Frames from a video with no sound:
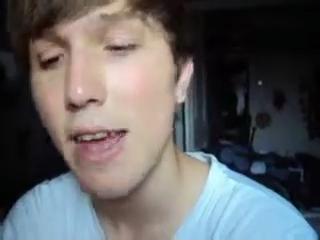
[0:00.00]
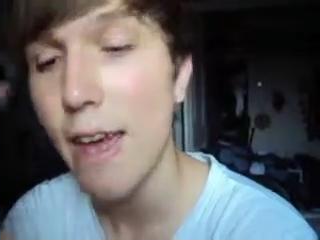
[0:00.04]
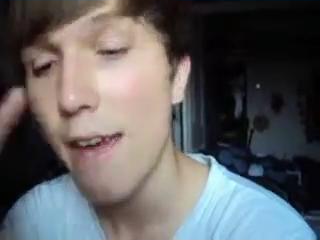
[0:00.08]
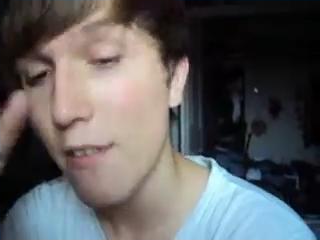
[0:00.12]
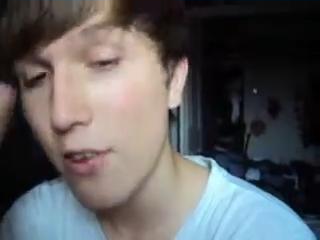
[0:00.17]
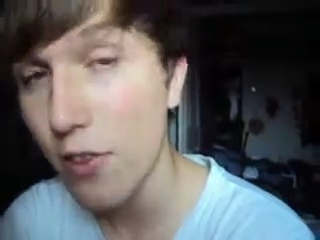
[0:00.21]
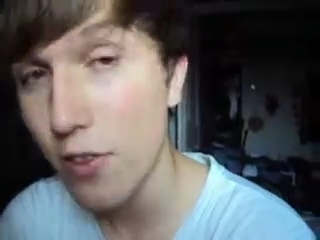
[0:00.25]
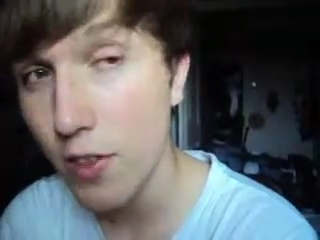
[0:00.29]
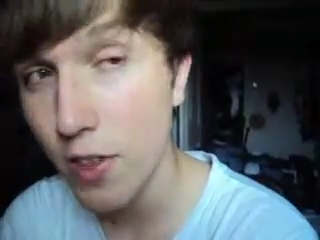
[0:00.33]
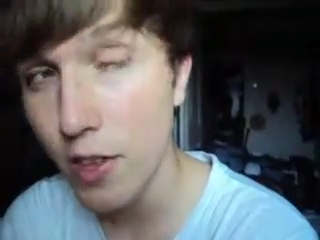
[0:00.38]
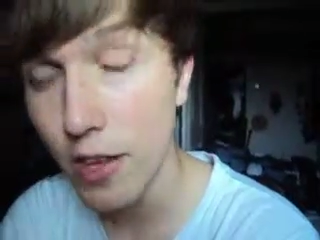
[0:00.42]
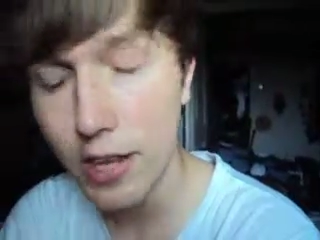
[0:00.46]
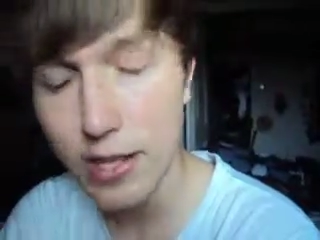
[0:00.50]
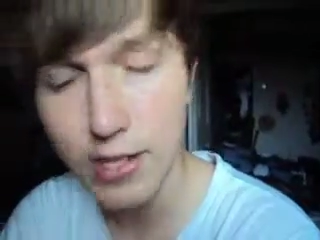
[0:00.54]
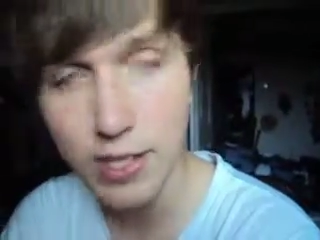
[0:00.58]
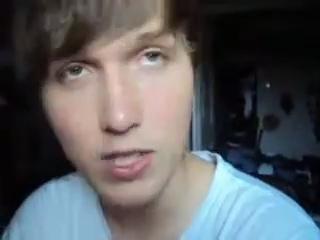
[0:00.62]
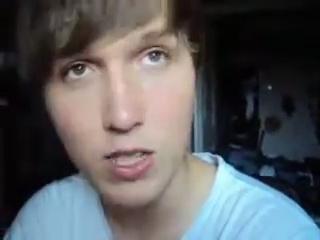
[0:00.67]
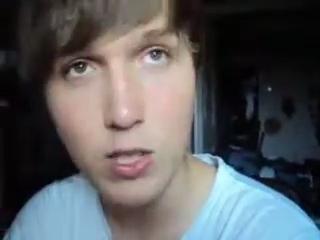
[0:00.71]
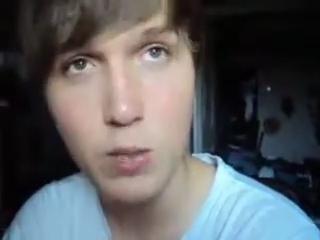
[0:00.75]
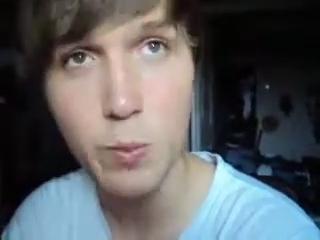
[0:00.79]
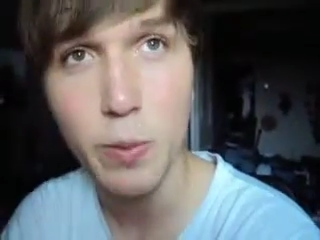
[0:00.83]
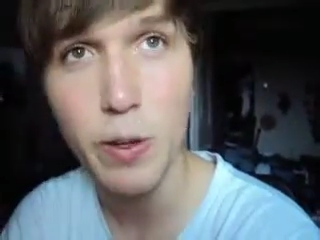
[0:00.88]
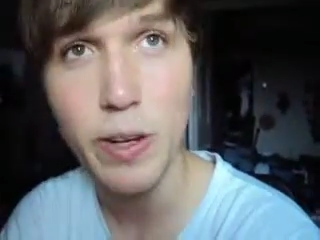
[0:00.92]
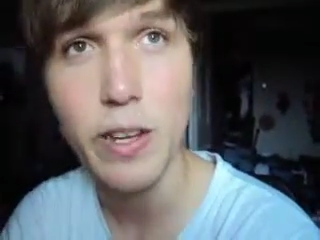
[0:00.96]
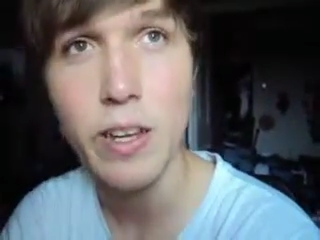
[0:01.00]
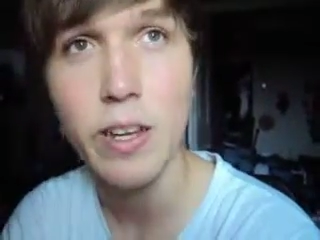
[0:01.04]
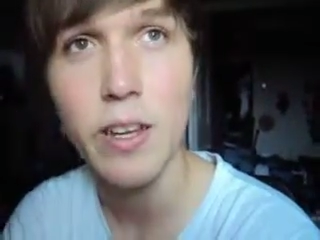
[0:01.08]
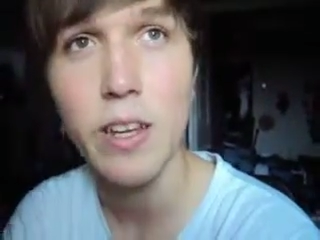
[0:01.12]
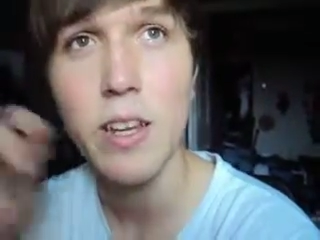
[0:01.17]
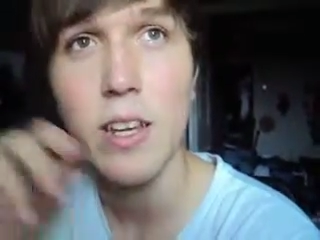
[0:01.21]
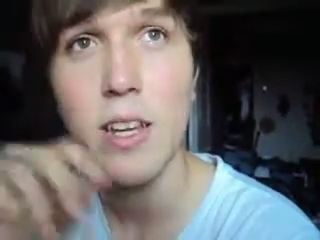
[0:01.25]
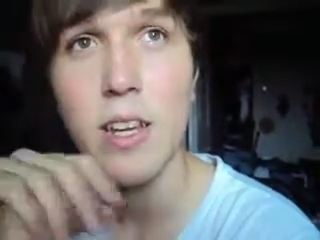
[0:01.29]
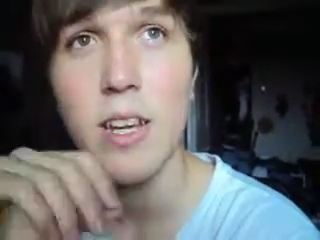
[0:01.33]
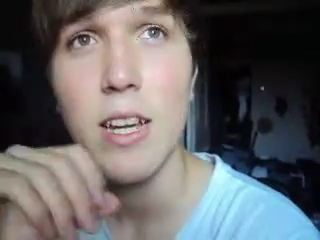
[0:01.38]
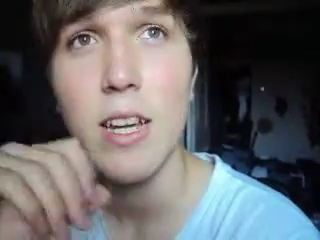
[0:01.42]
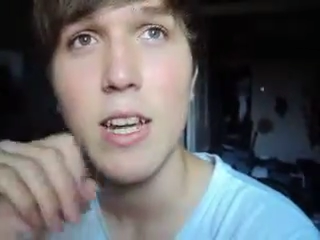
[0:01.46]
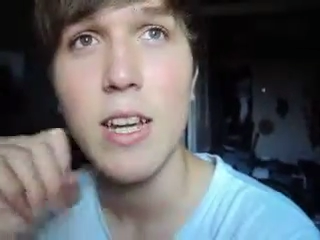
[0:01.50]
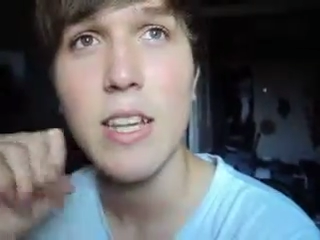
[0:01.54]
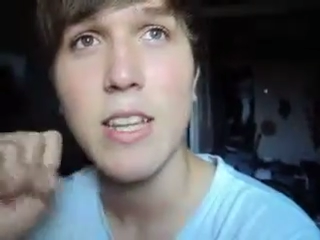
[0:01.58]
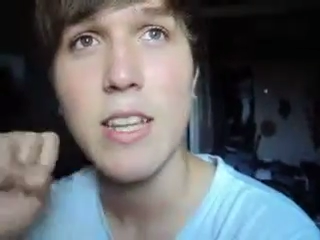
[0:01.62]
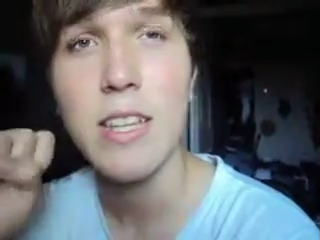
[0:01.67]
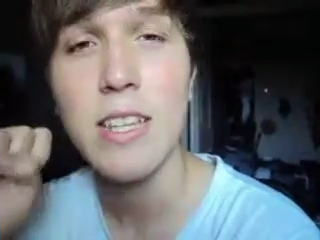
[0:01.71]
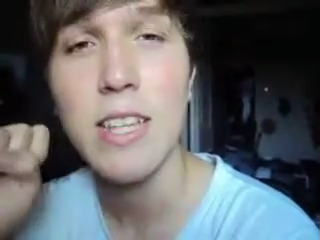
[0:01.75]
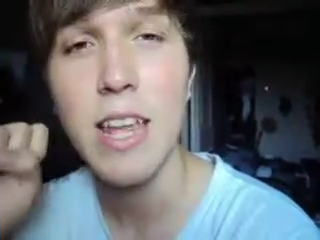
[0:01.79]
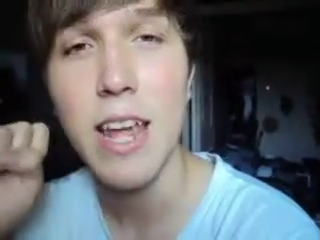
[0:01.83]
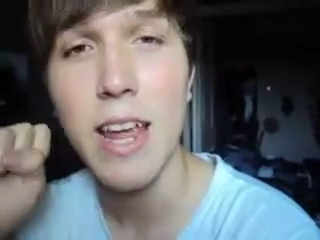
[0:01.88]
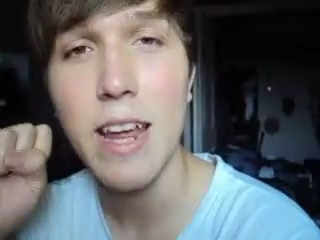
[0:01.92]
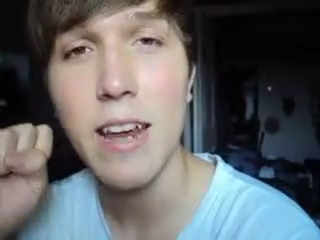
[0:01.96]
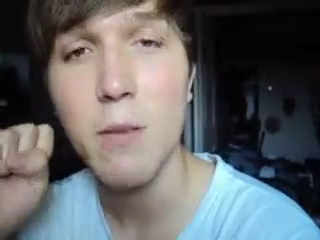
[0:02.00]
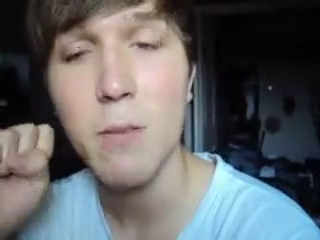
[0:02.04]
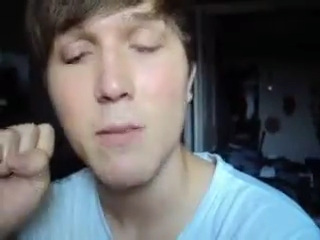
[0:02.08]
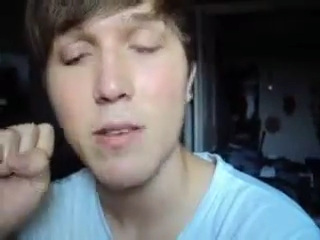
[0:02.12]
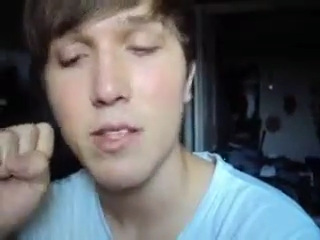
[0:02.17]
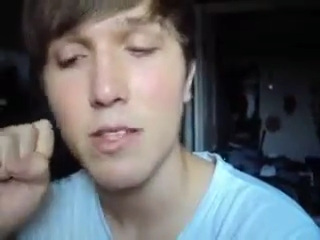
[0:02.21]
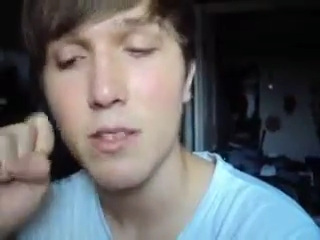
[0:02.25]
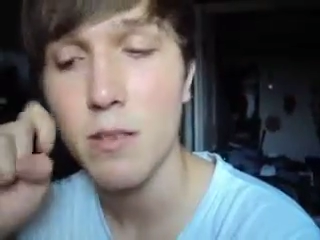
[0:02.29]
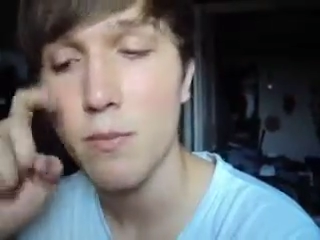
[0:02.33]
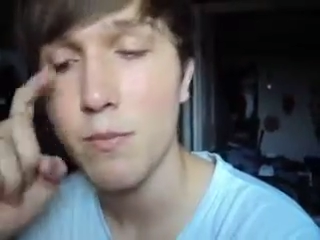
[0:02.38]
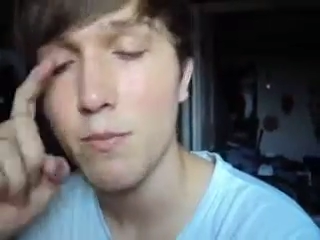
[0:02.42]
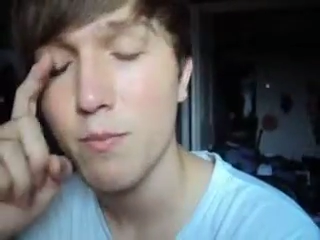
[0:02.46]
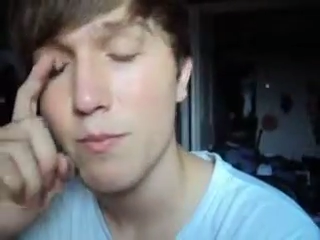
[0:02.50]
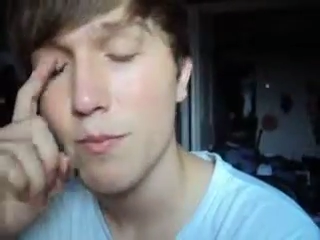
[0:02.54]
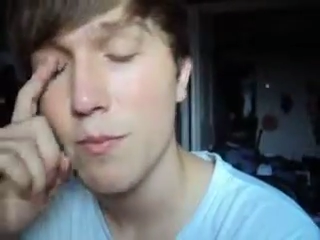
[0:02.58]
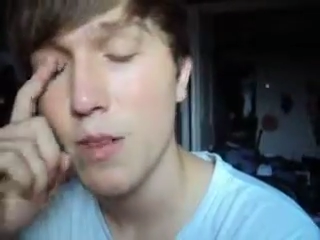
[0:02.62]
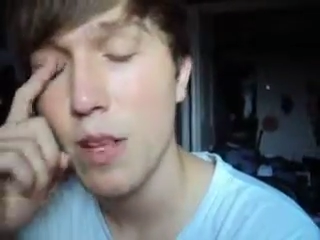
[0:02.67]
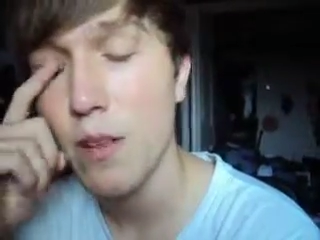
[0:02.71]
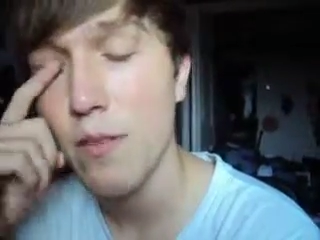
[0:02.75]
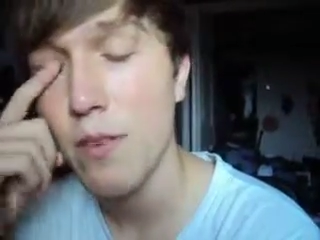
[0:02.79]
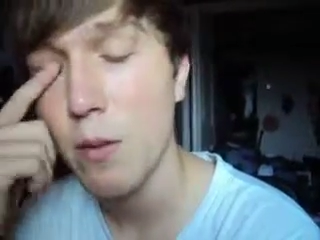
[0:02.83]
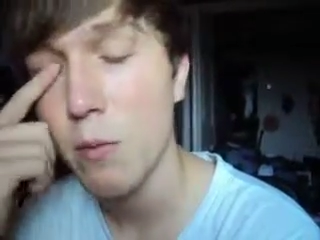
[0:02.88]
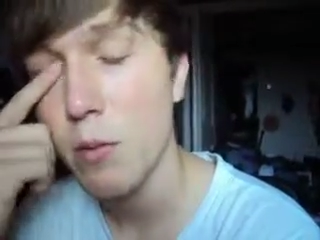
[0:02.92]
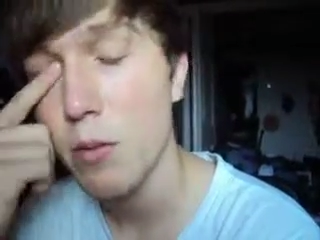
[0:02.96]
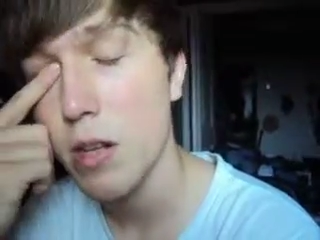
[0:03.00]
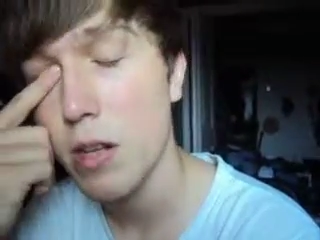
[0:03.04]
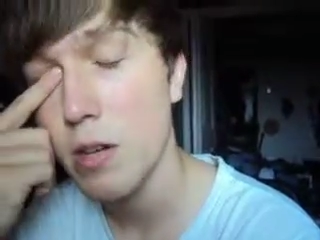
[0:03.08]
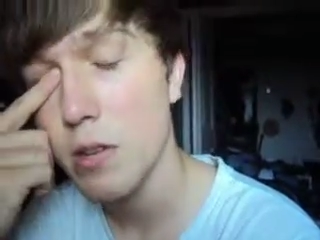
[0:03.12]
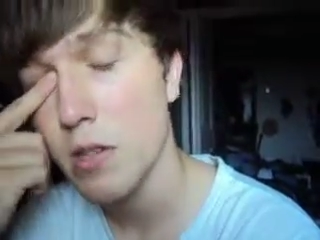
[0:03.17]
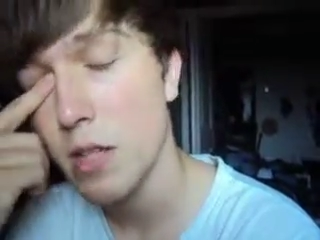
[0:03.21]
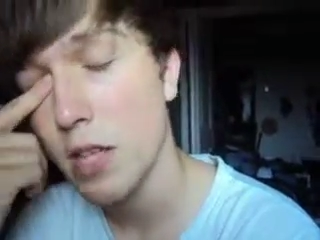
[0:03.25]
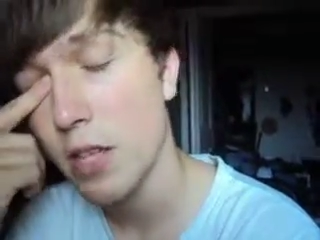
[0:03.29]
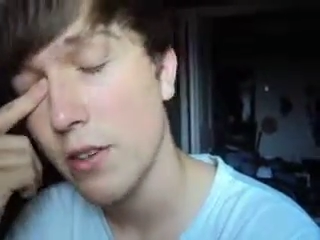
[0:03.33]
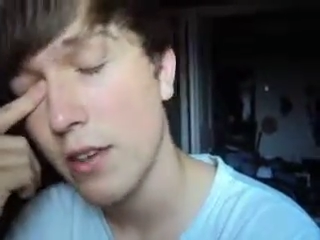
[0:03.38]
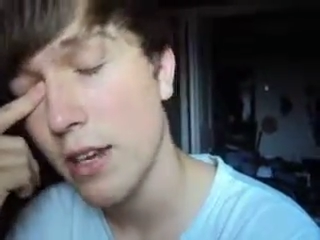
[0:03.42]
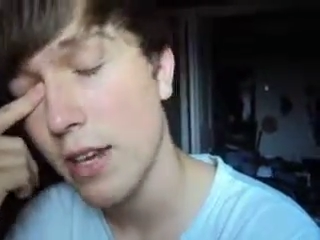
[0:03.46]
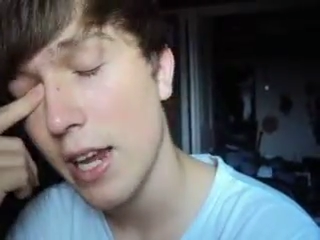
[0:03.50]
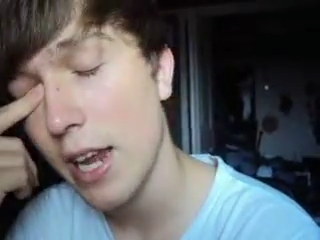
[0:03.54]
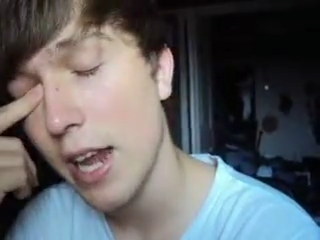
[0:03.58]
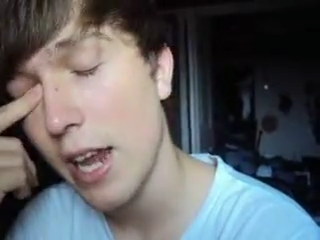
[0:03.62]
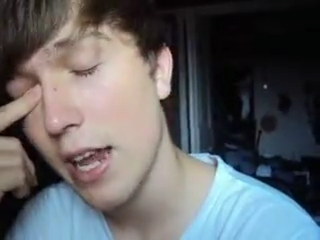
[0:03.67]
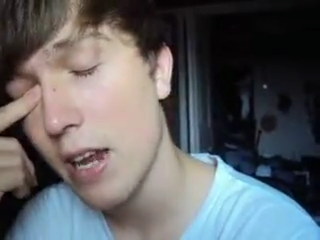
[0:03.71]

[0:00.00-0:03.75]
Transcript: Everything has a spirit, and that's animism, if I'm pronouncing that right.